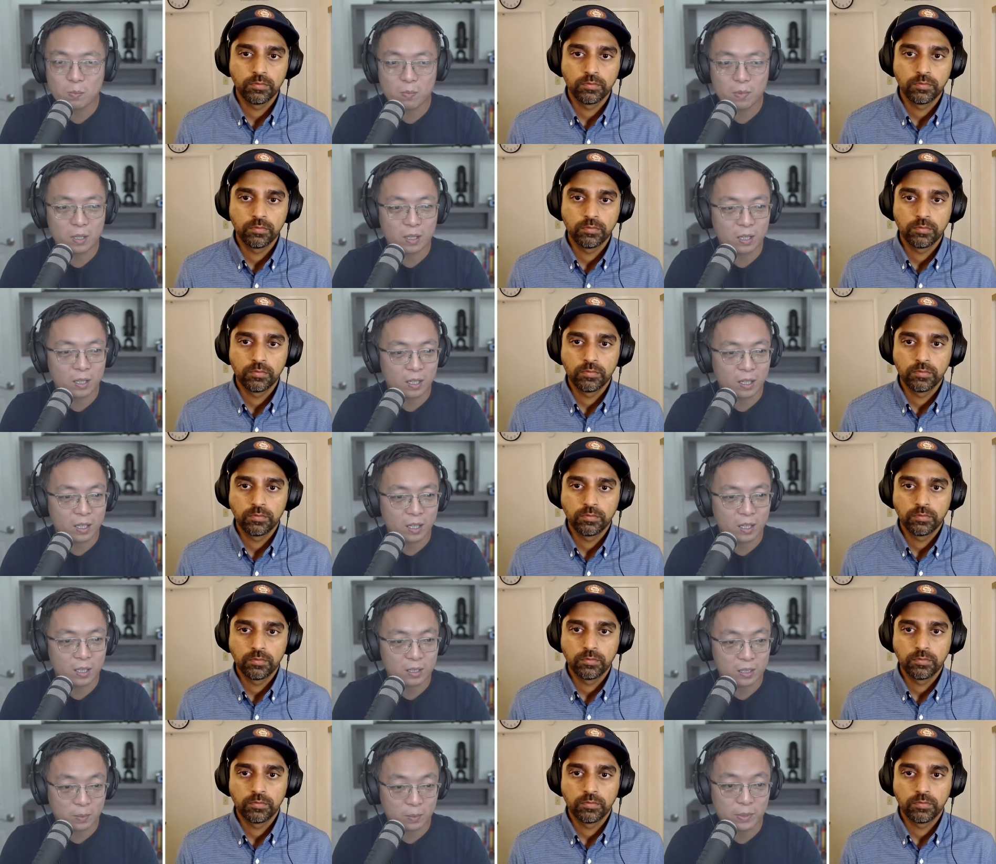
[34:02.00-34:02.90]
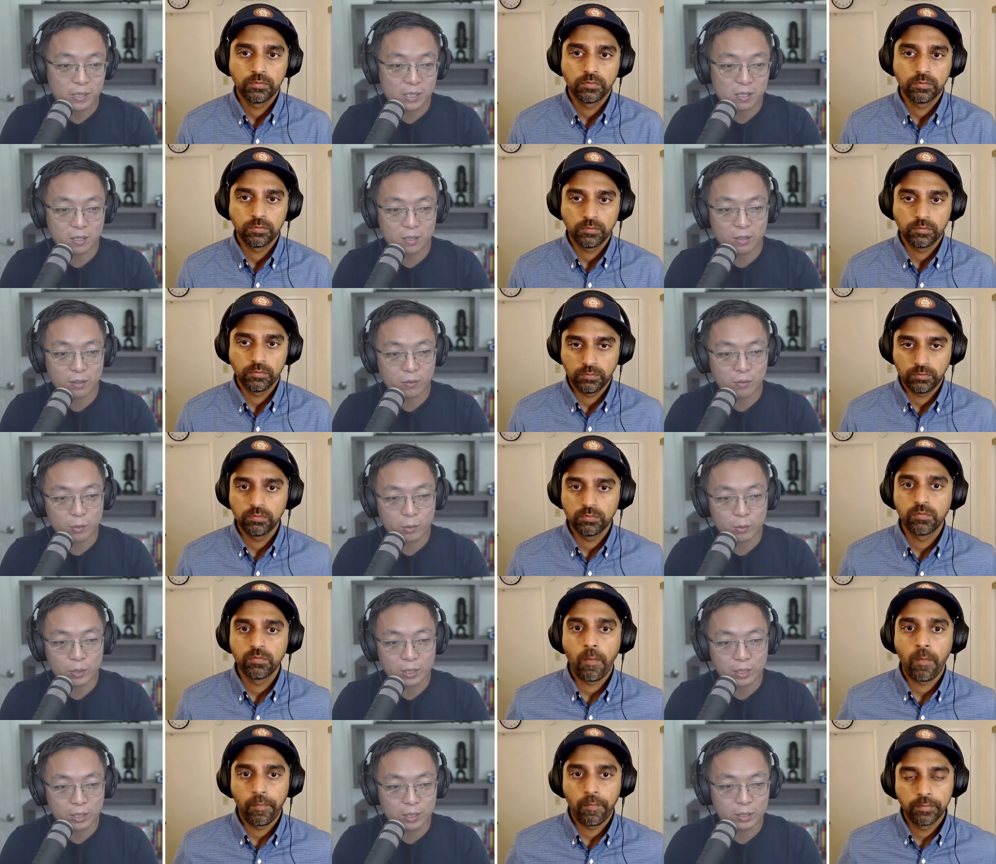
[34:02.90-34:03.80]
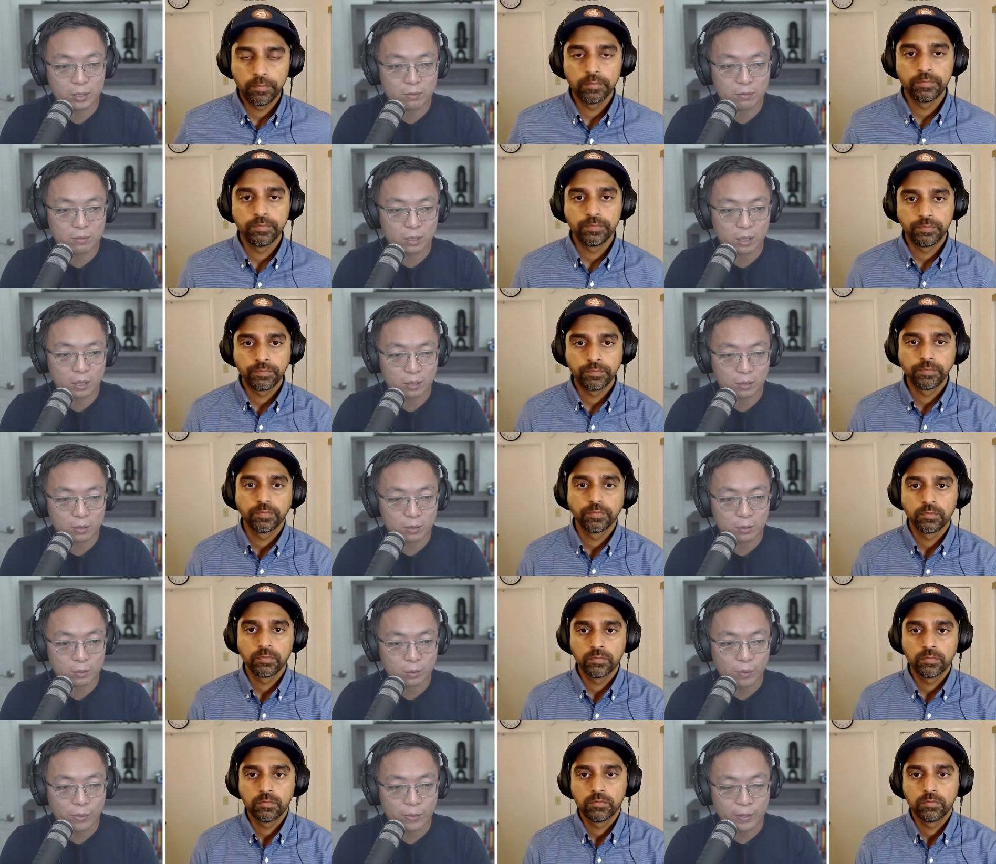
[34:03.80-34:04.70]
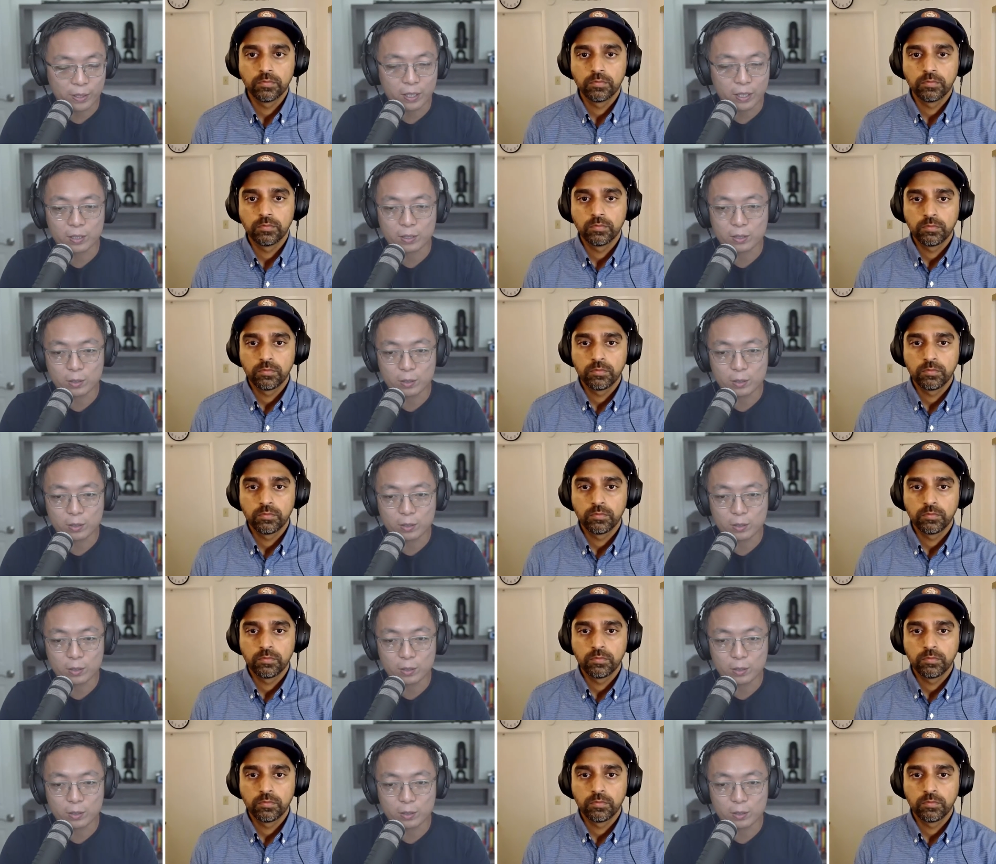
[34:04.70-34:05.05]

Speaker 1: uh, he passed the interview. He did a uh, good thing.